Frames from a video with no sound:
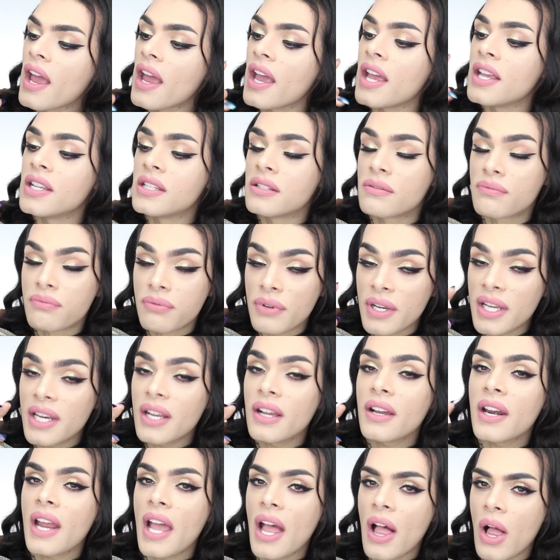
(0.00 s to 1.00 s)
It's really
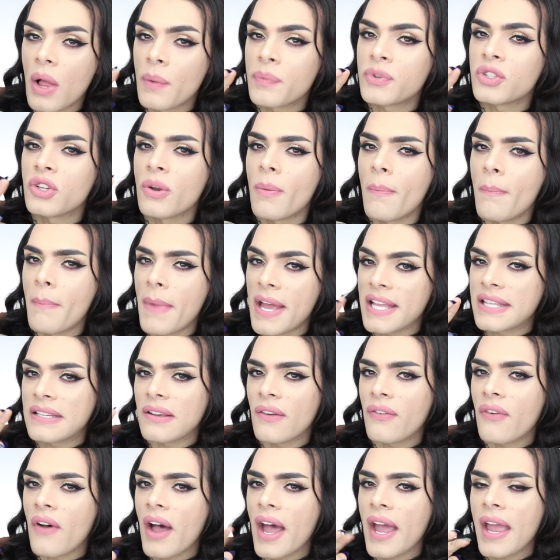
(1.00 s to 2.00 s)
gonna help to
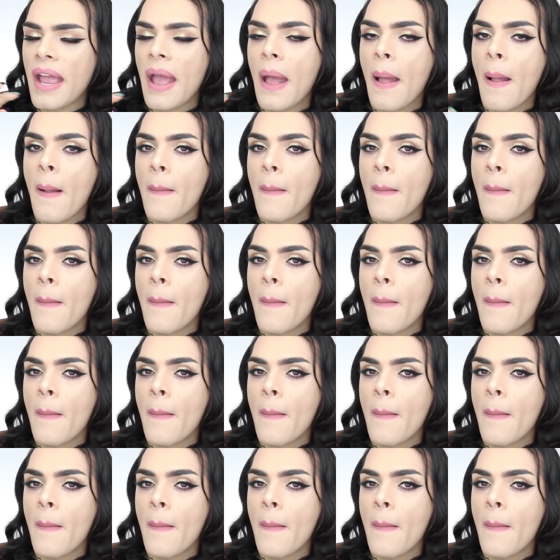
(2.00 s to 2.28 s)
mattify.